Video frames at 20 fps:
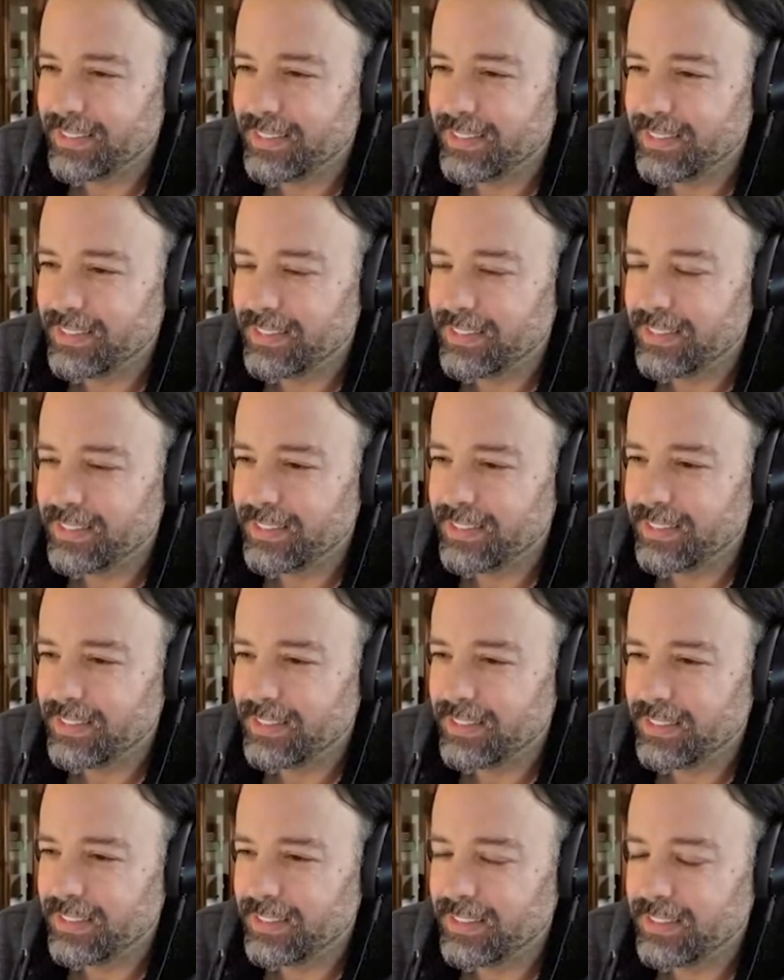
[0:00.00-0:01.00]

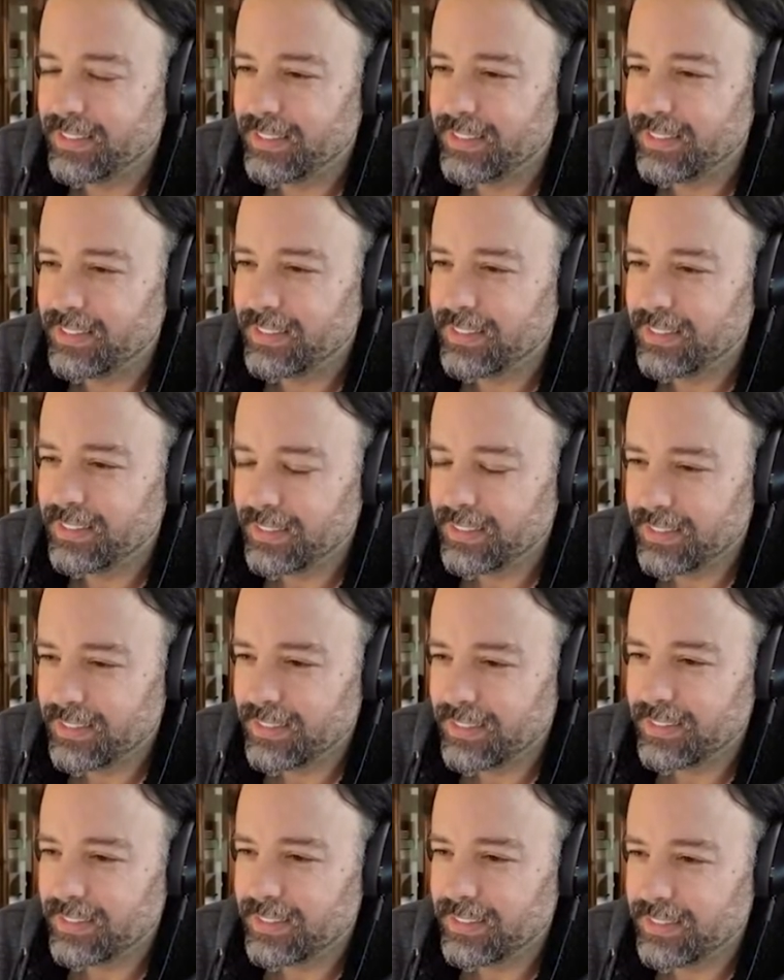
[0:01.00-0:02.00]

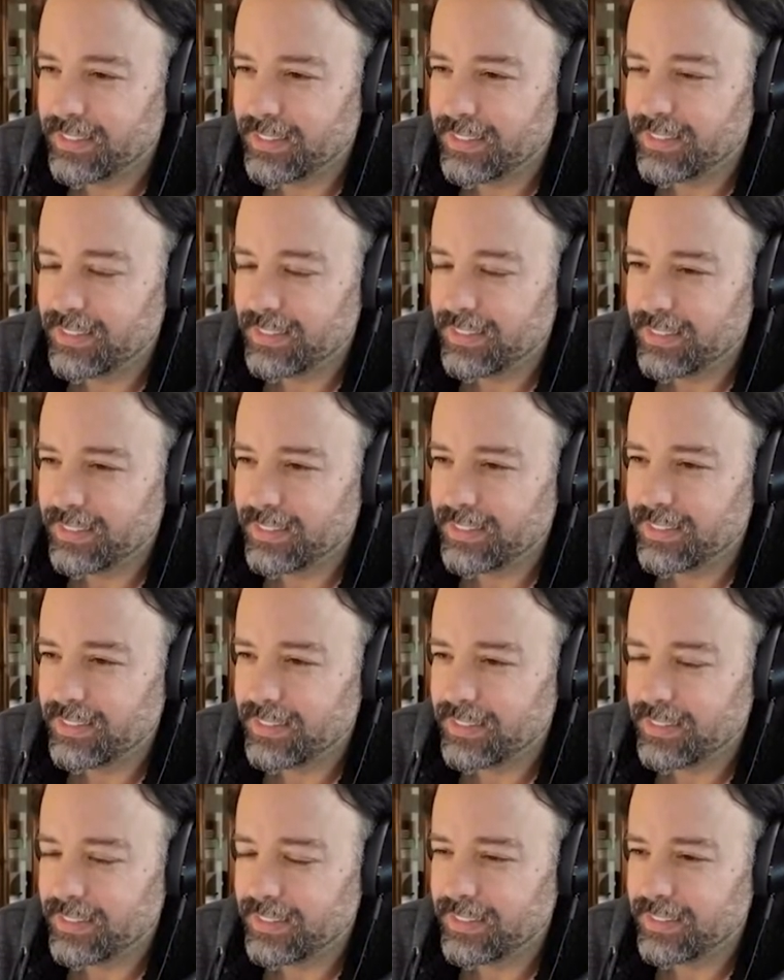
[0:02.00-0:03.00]

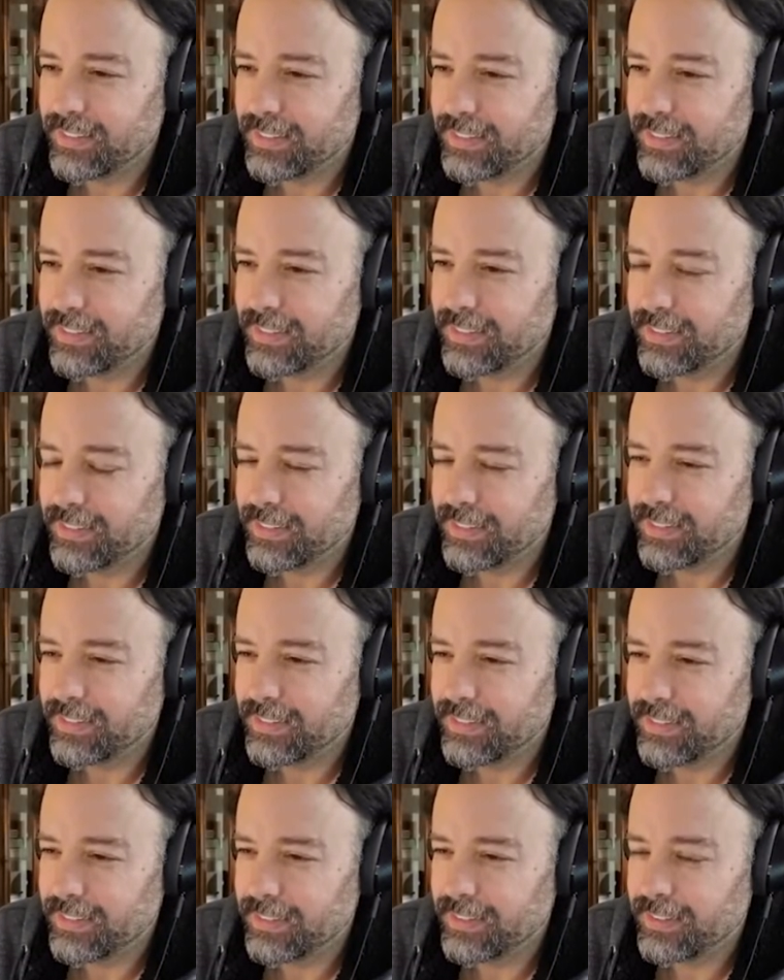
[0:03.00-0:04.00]

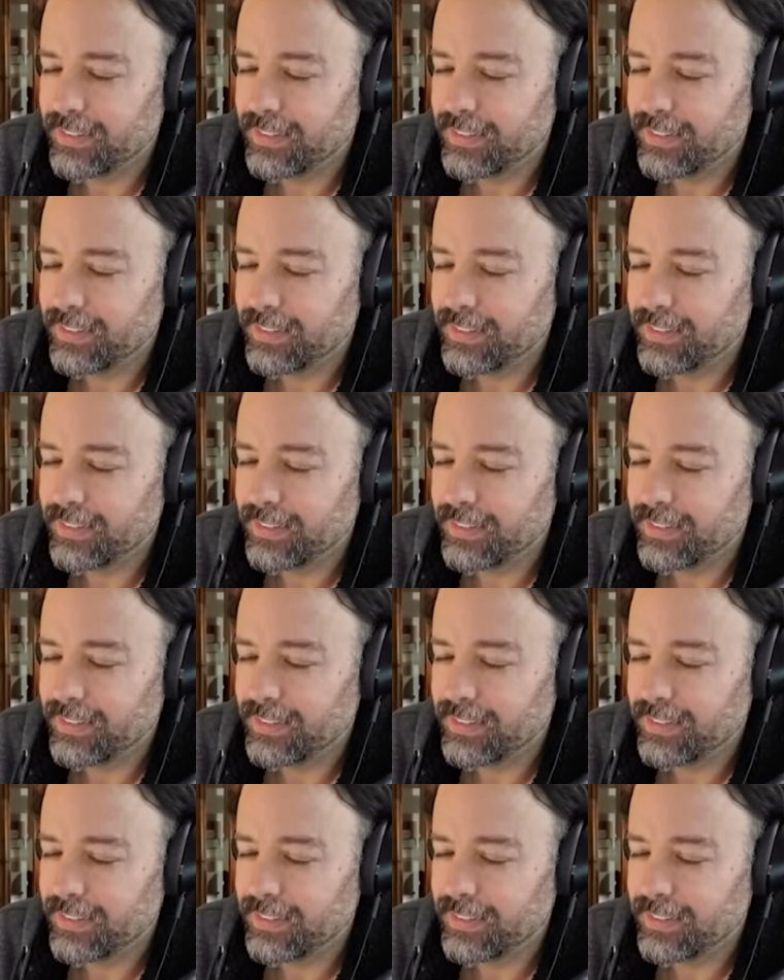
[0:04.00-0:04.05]
The person shown says nothing.